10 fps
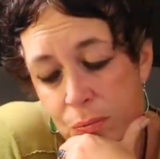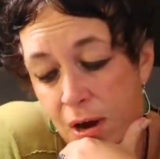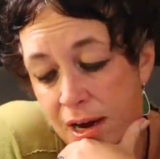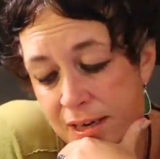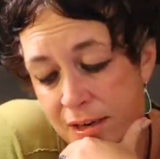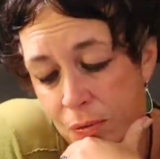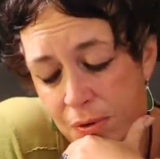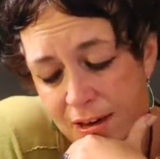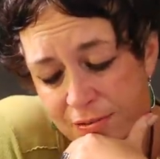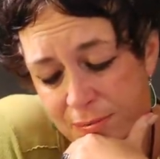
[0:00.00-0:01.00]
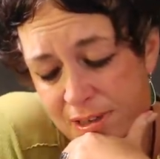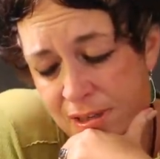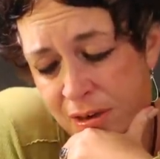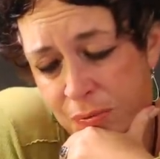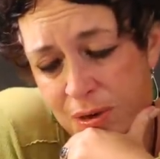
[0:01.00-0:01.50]
walking away from this
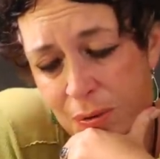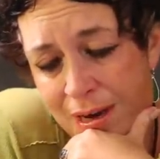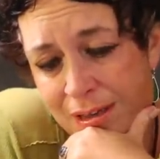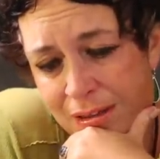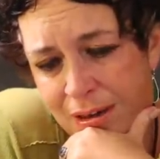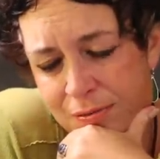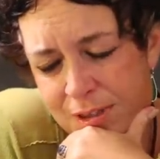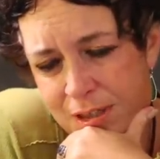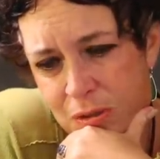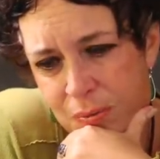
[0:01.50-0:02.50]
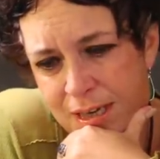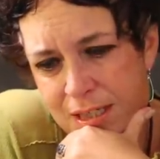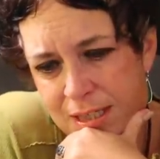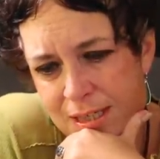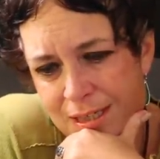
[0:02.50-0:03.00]
unrequited love
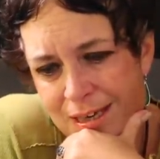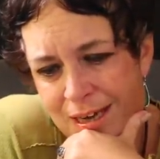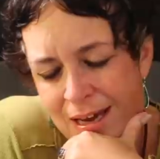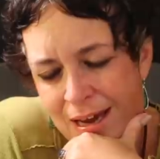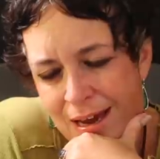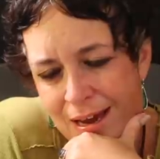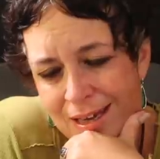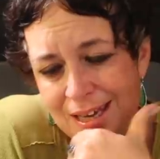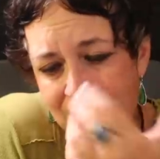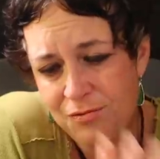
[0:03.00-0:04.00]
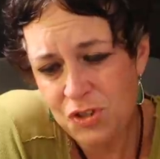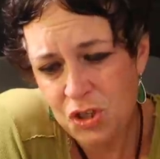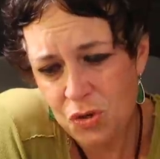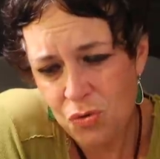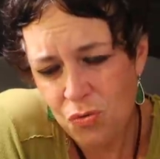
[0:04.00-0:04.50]
situation
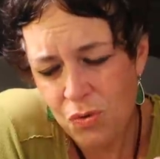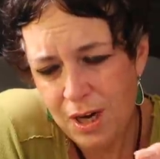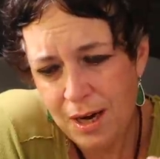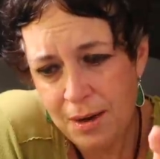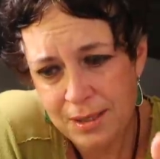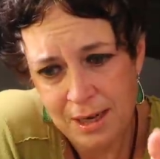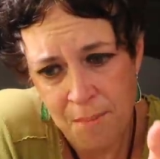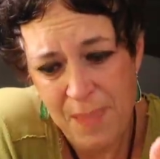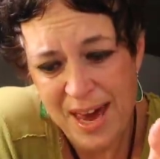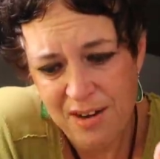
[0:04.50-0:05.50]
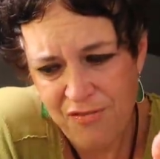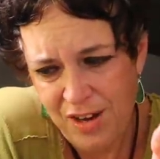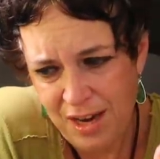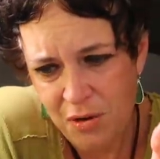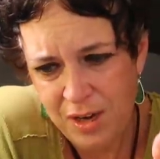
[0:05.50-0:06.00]
gives you a
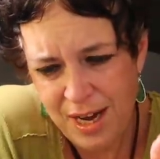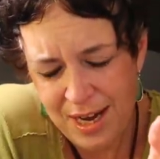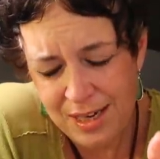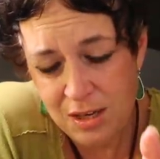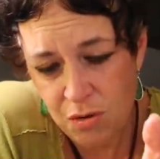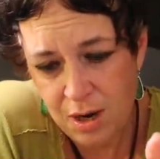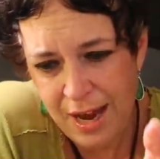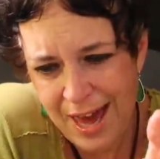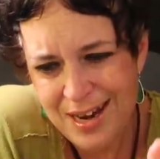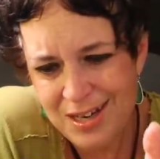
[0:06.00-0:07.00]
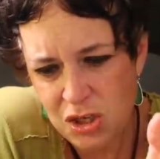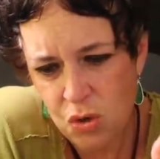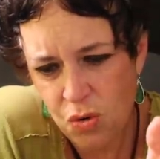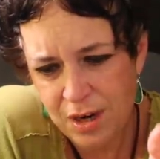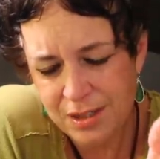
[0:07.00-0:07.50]
benefit, okay? You are headed
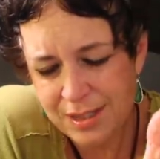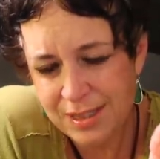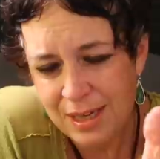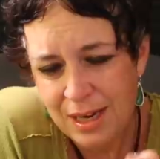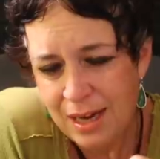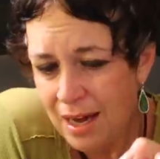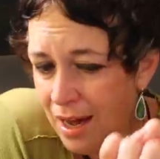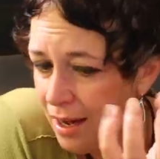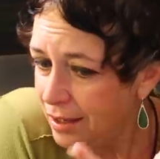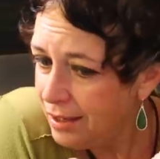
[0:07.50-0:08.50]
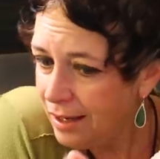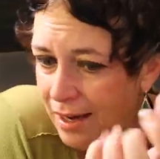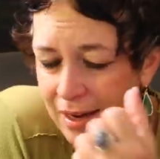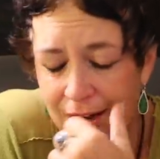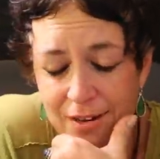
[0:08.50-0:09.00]
towards
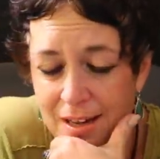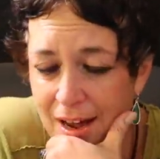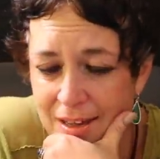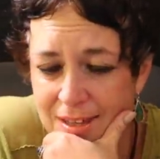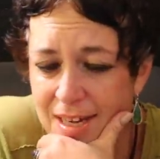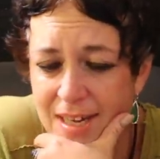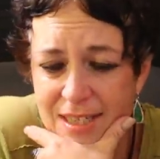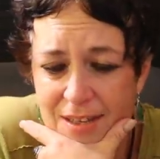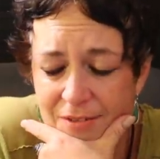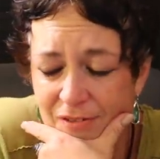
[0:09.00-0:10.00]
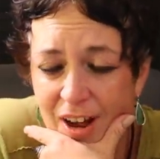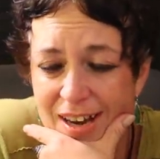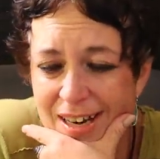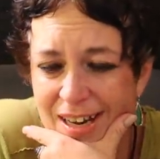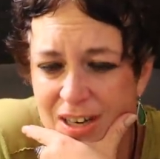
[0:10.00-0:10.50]
I think it's a
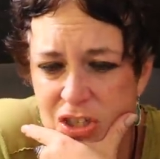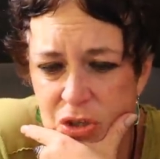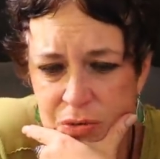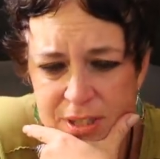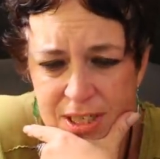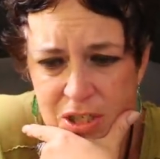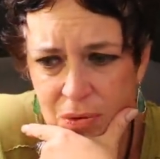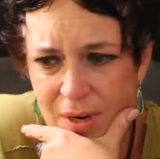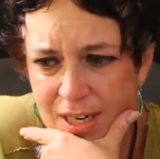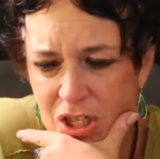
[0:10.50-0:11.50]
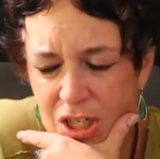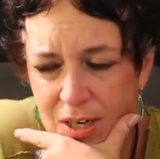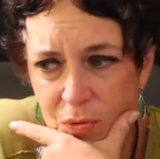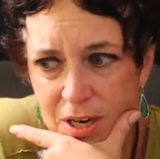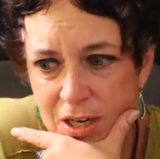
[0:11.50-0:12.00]
financial
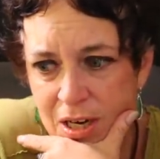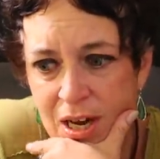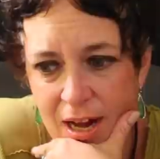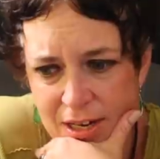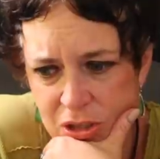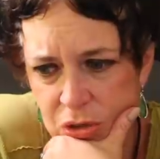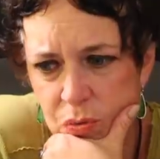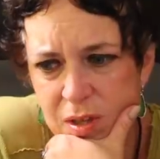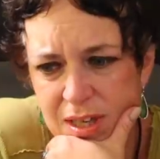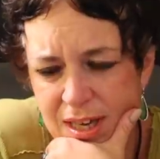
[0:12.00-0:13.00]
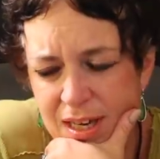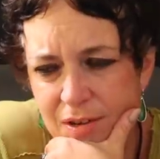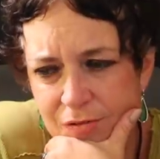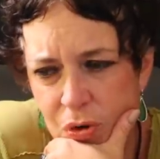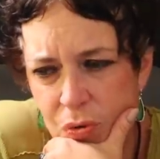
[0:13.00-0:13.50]
situation where you. I do it with the King
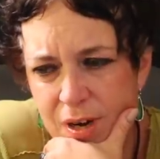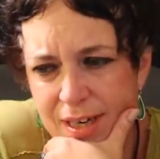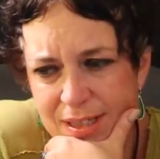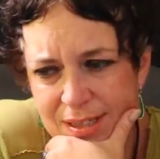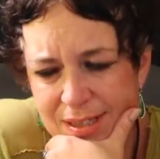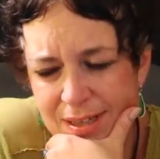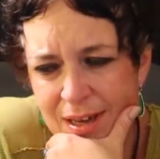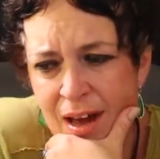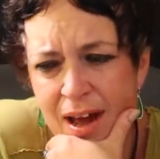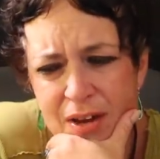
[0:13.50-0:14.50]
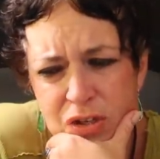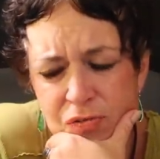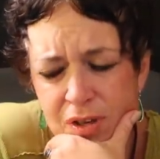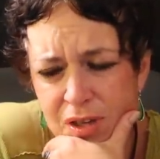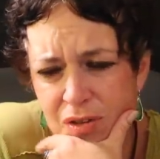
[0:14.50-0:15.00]
of Coins. I also
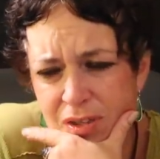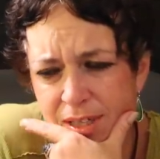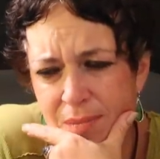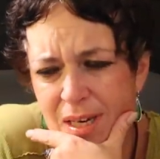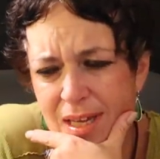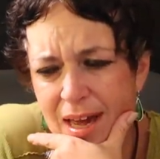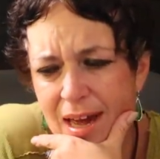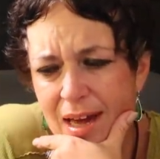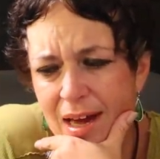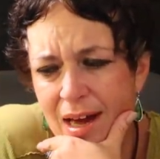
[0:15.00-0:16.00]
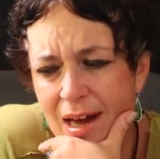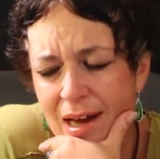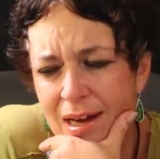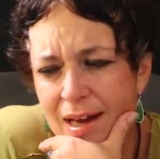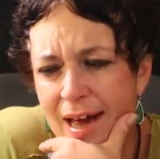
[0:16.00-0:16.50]
feel like there's somebody that
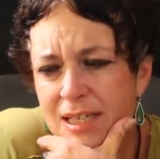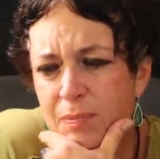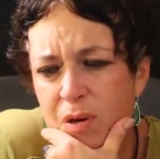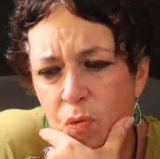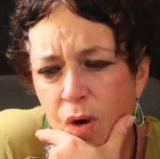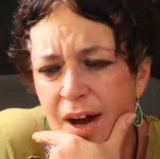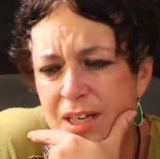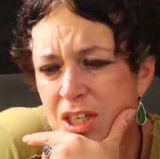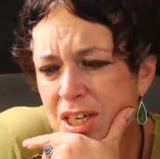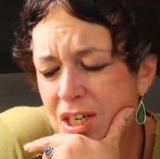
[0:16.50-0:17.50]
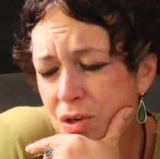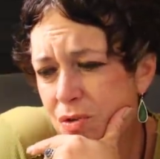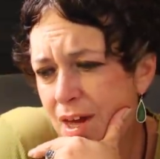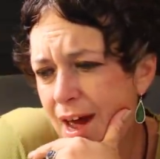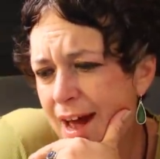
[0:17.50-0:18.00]
uh, has been watching you
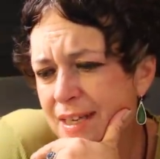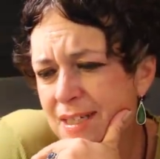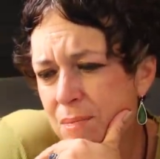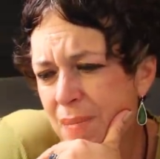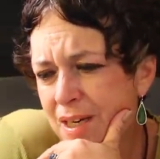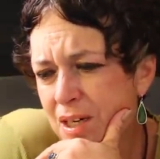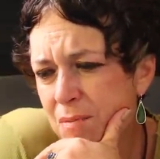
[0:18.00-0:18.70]
that hasn't been